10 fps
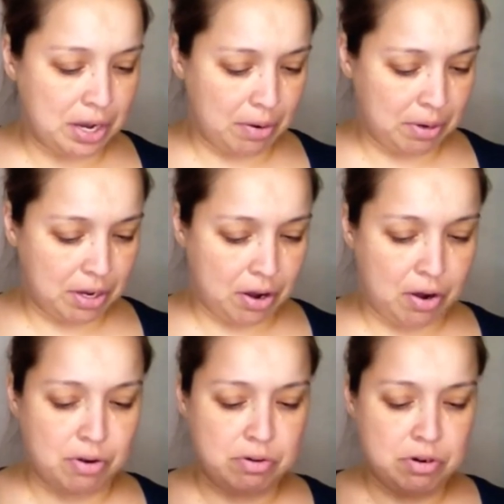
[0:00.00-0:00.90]
here we
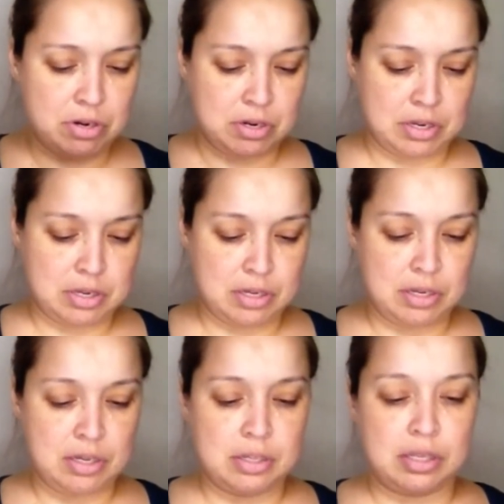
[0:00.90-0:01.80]
go.
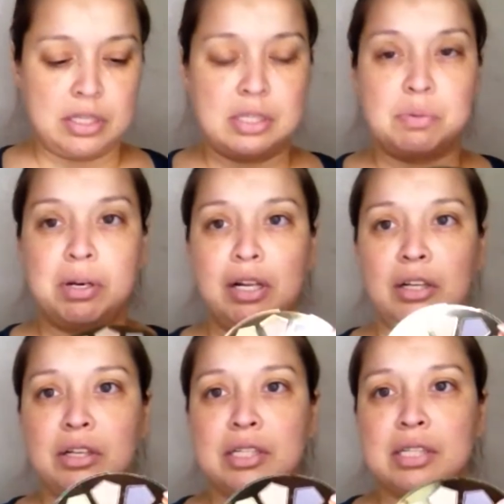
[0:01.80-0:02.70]
This is what it
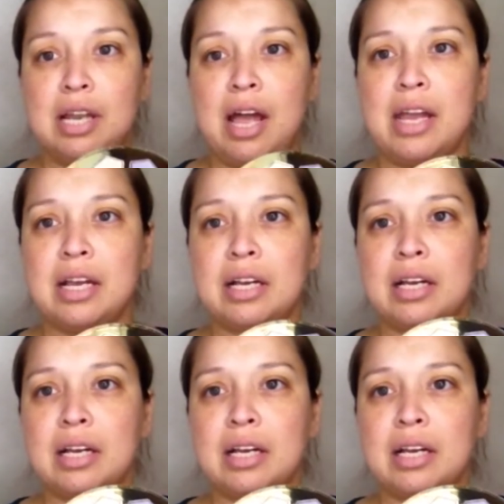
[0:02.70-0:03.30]
looks like.